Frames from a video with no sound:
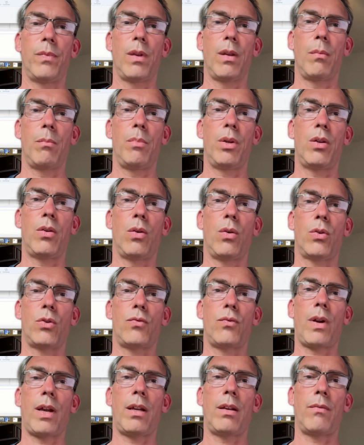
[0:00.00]
Because
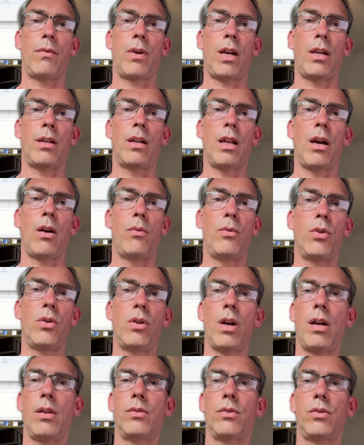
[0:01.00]
right now you
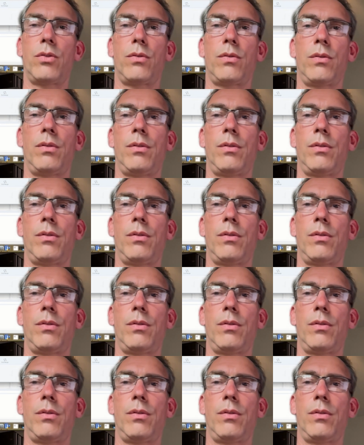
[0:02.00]
can't